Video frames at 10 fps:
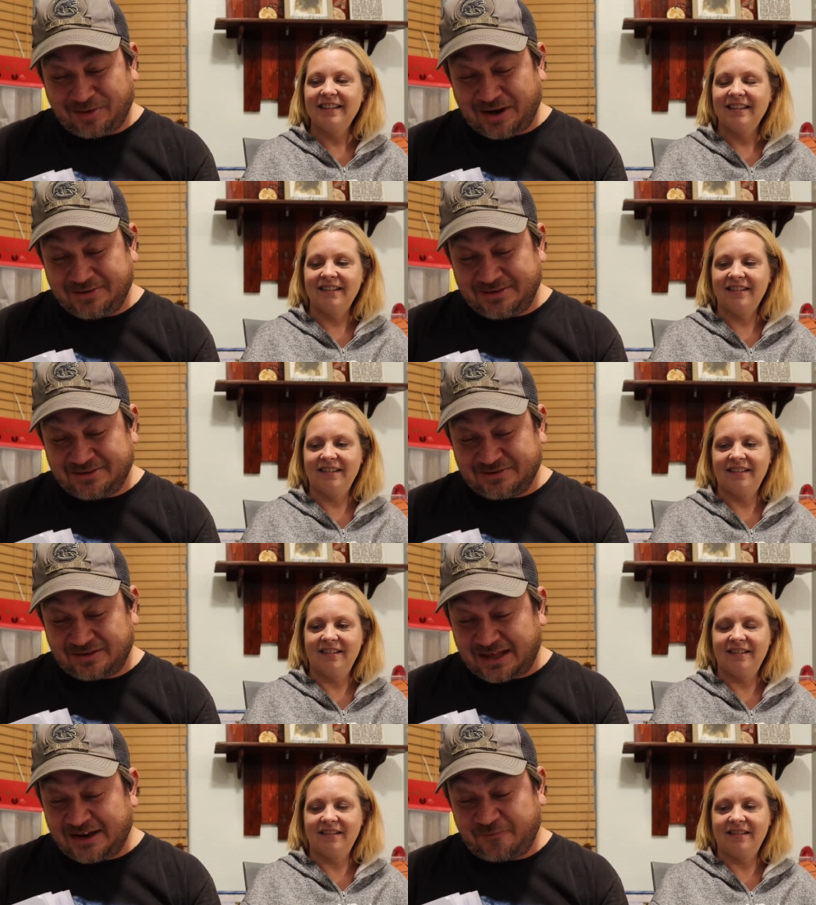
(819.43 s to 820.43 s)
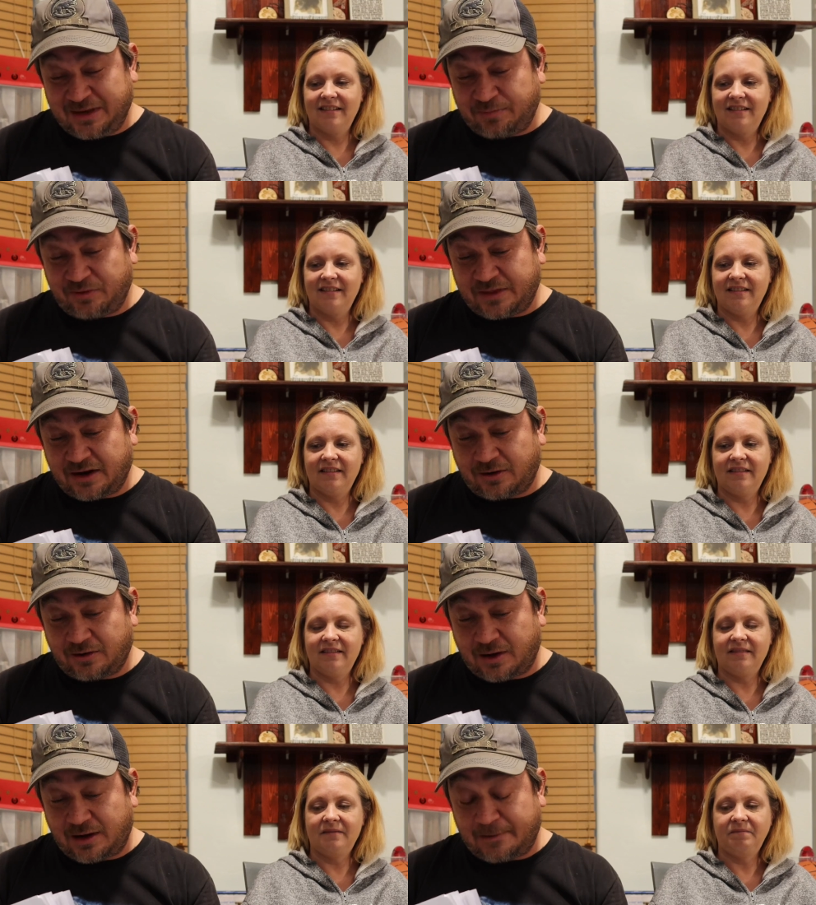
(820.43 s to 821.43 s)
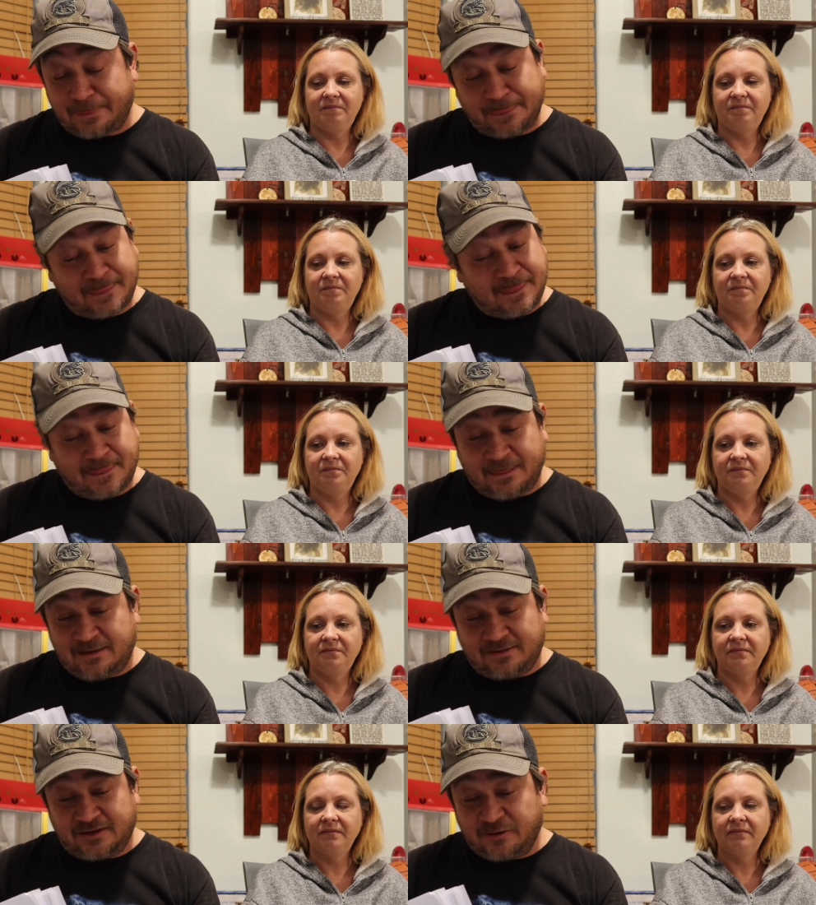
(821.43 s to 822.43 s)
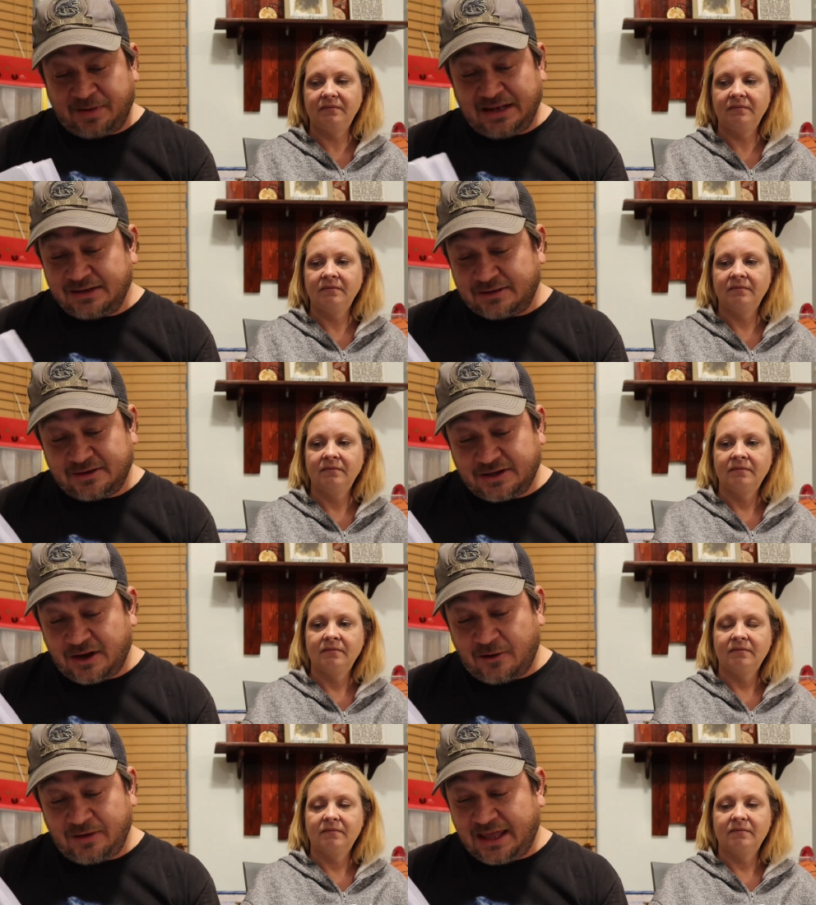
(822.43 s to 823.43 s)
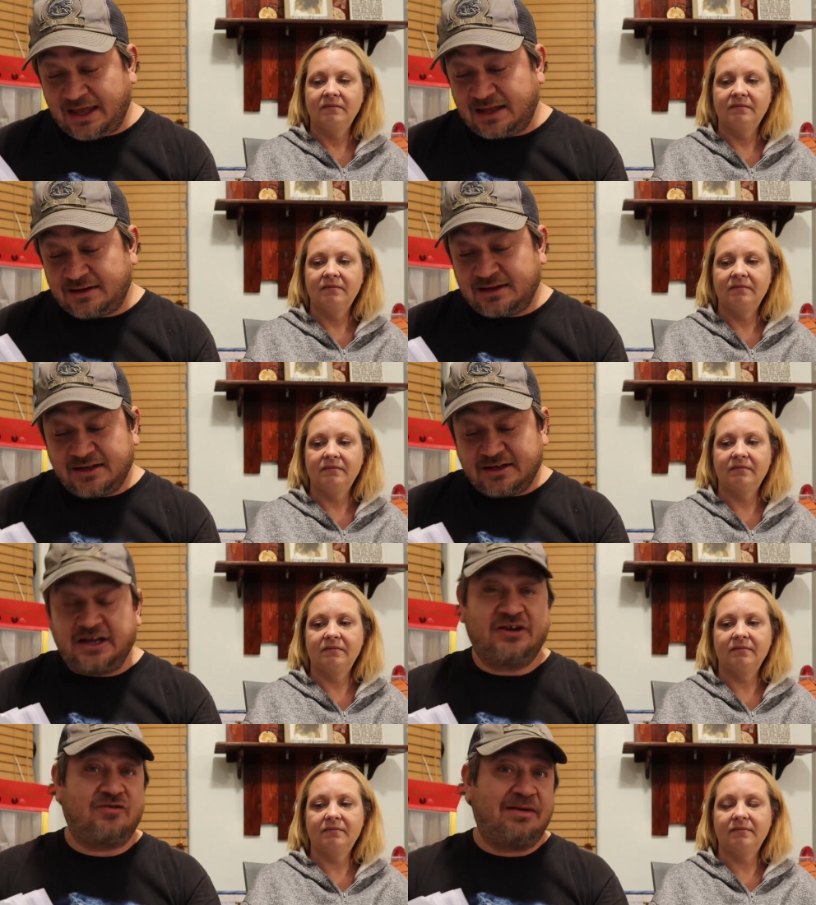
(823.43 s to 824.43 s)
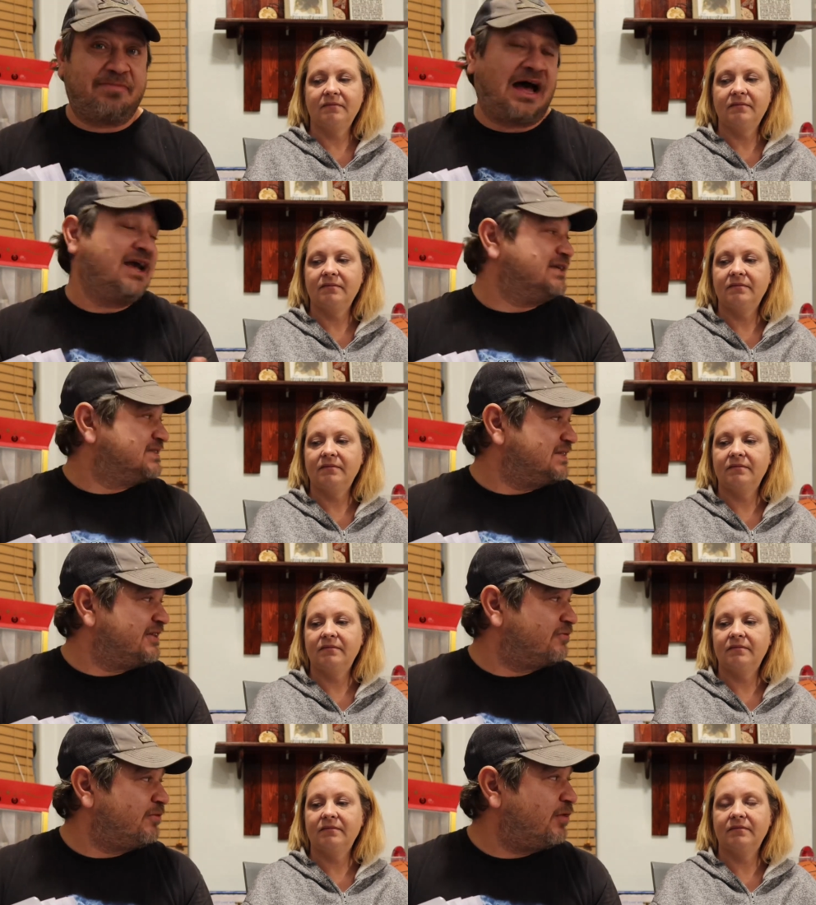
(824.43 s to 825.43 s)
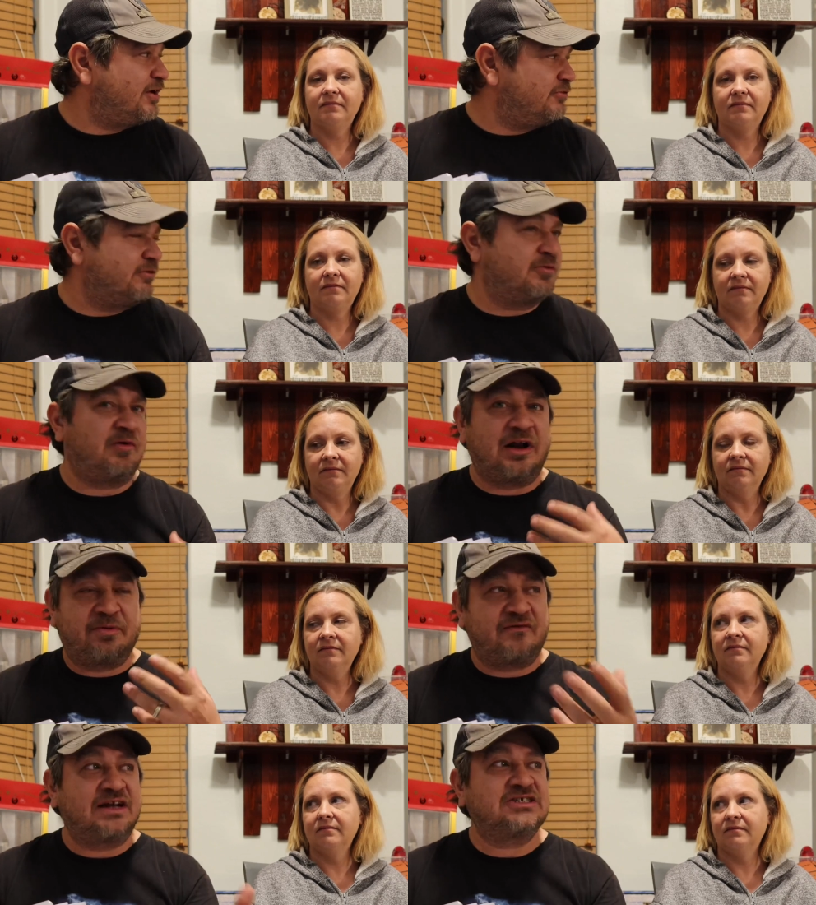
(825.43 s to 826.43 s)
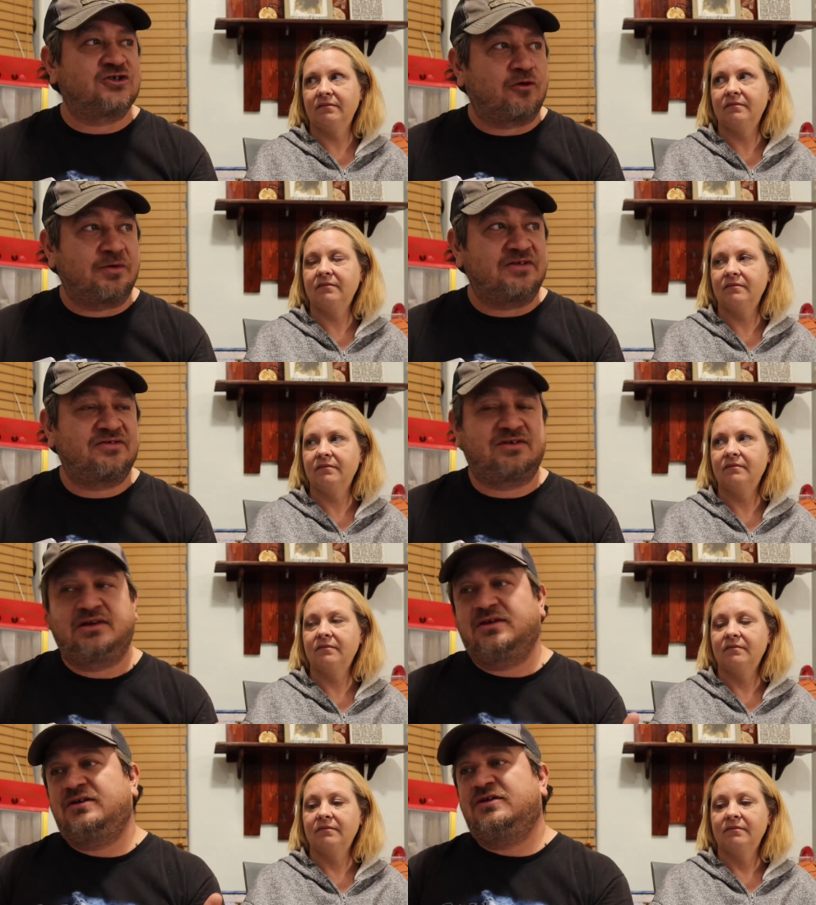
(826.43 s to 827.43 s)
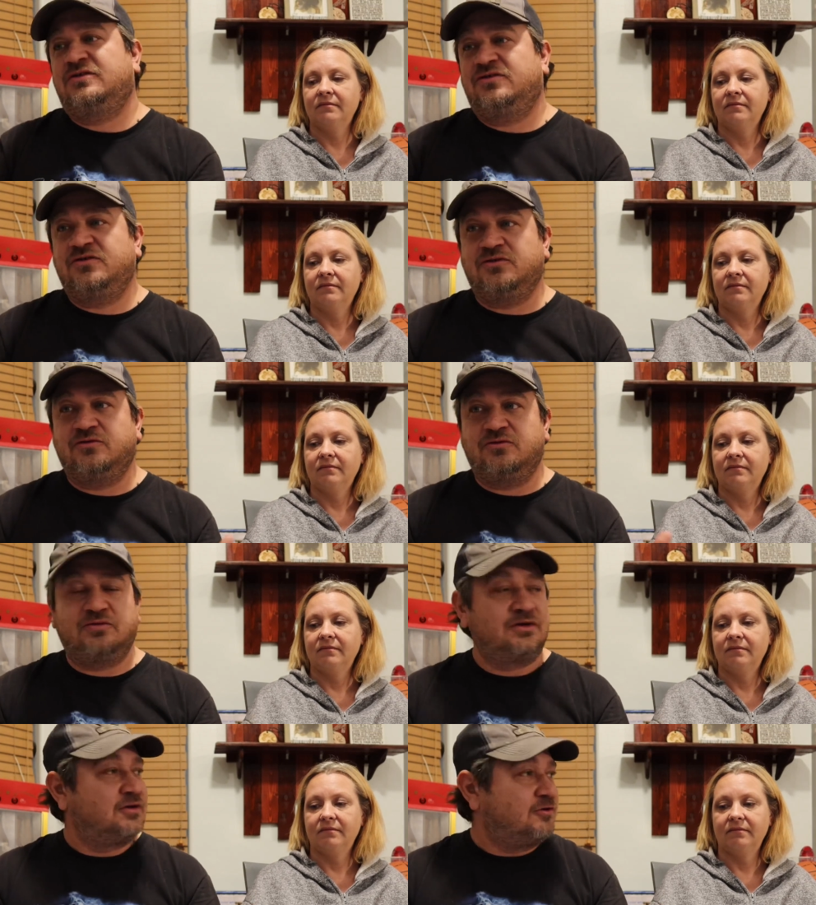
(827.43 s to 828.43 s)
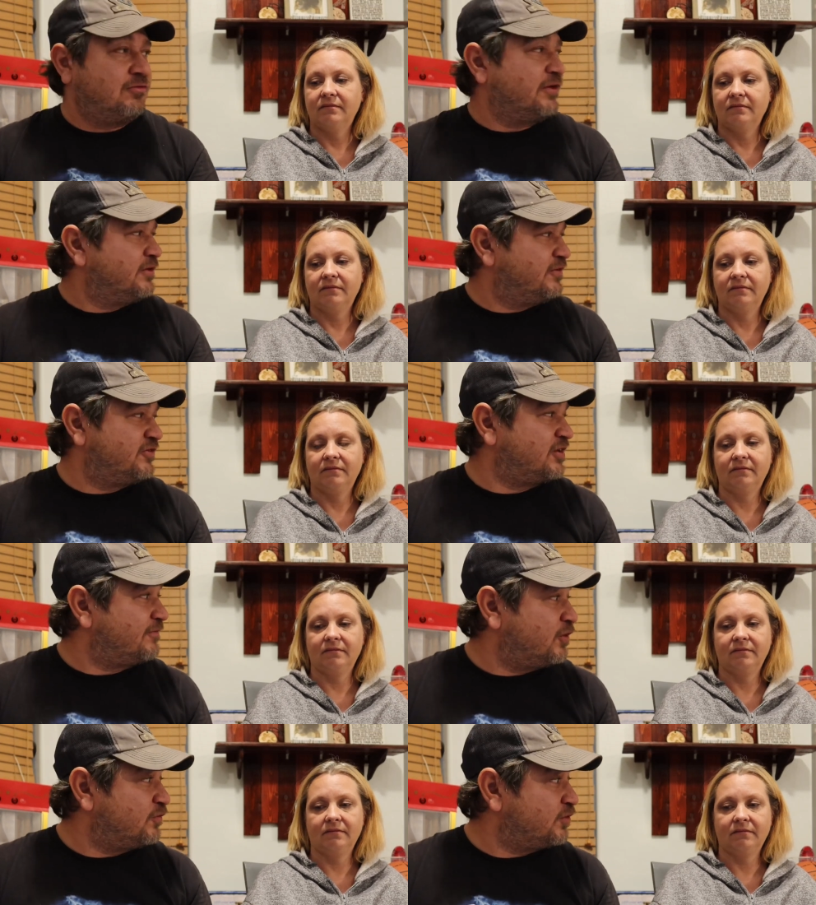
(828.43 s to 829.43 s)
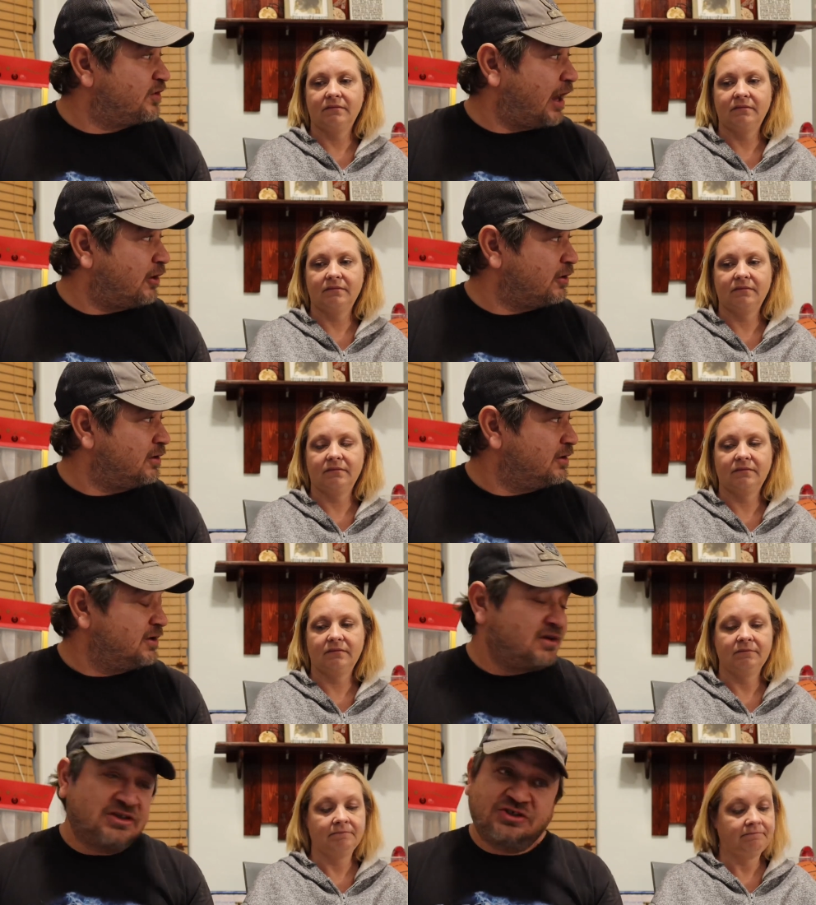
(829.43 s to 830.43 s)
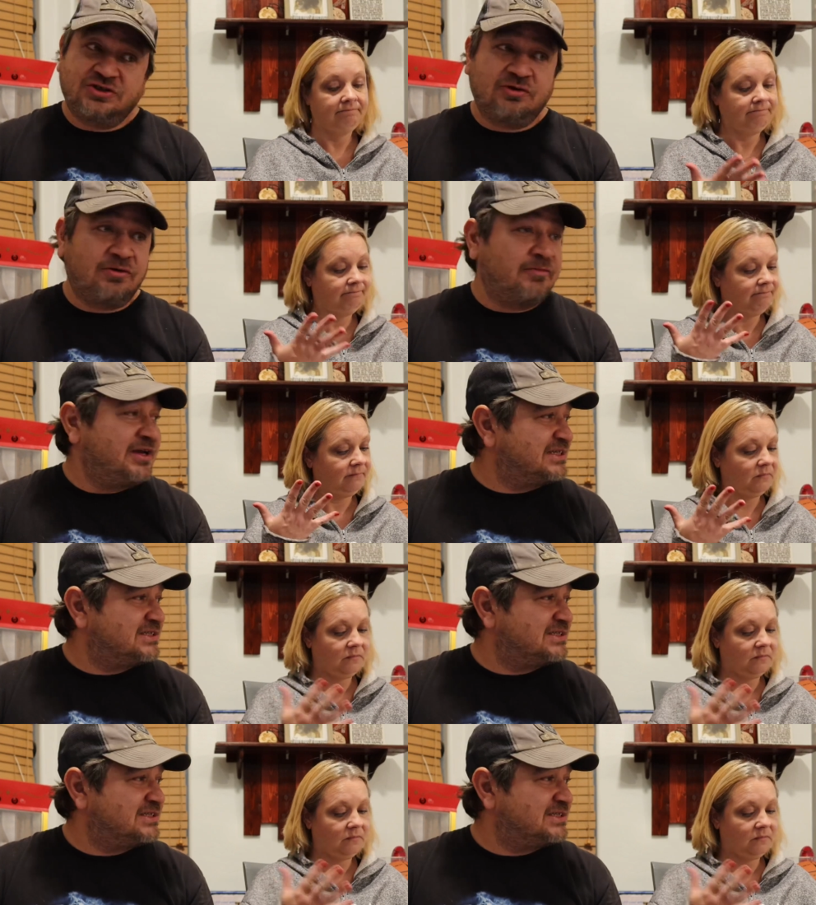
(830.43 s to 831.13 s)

Speaker 1: but there's a lot of people that are uh, that are bidding, you know, and getting great buys, and that's what we want to do. We mm -hmm. want to provide a service to whether the stuff goes for a dollar. Sure, we can